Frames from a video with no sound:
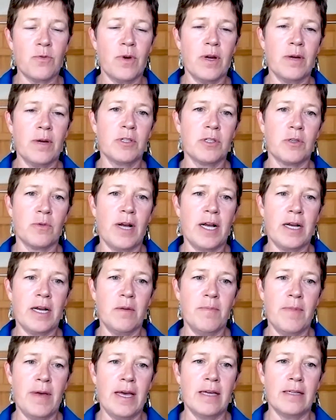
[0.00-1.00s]
we're able to
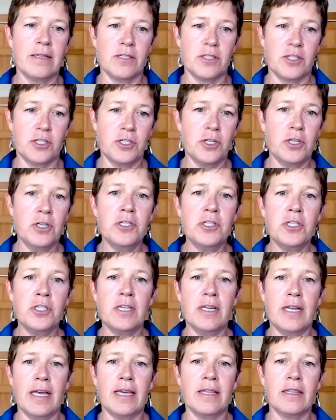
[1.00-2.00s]
recommend a
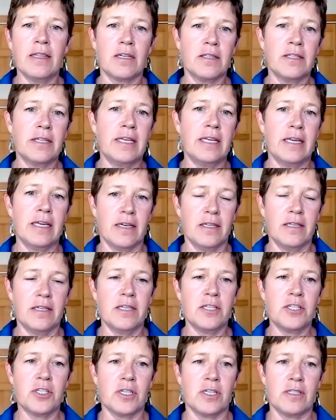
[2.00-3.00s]
detergent and the cleaning
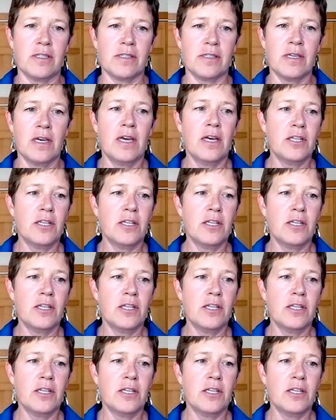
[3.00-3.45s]
conditions